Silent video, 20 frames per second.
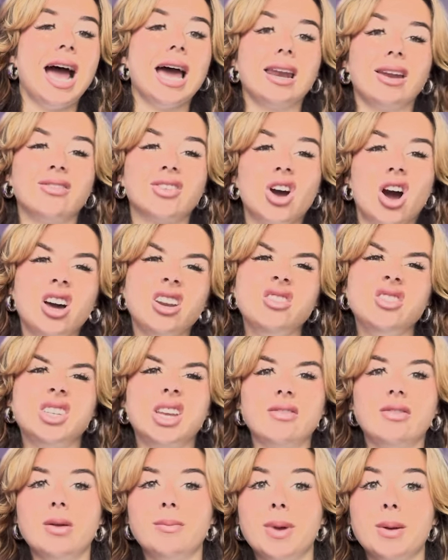and I've kind of just
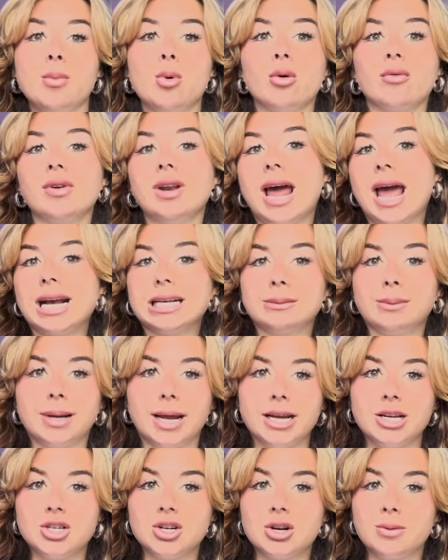given a bit more of an
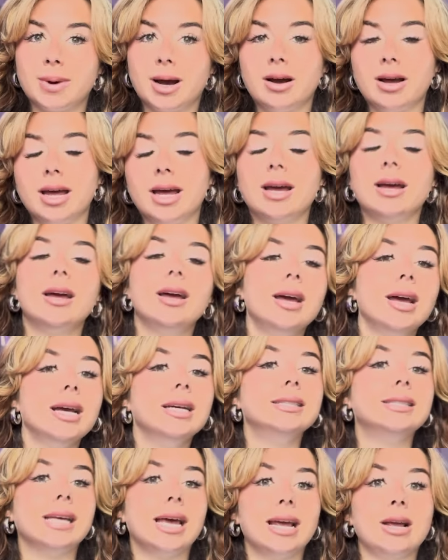explanation about it,
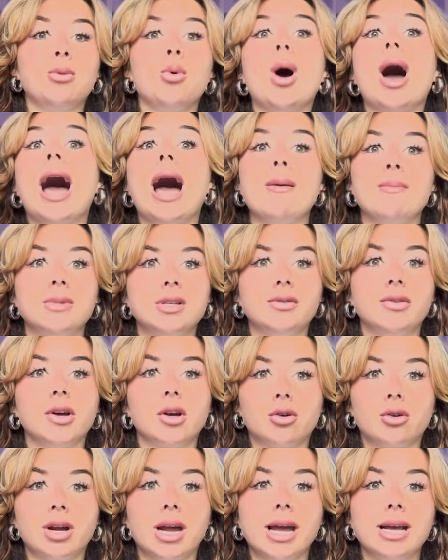saying what atmosphere it
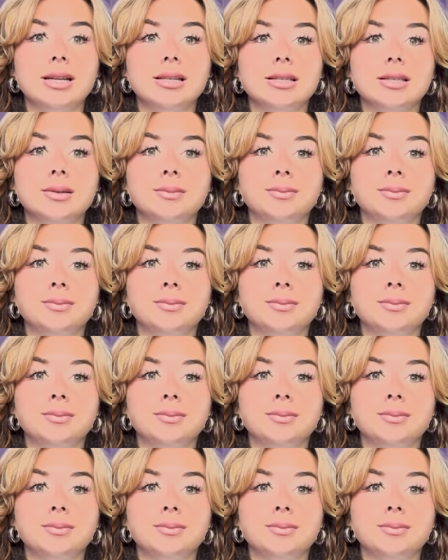creates.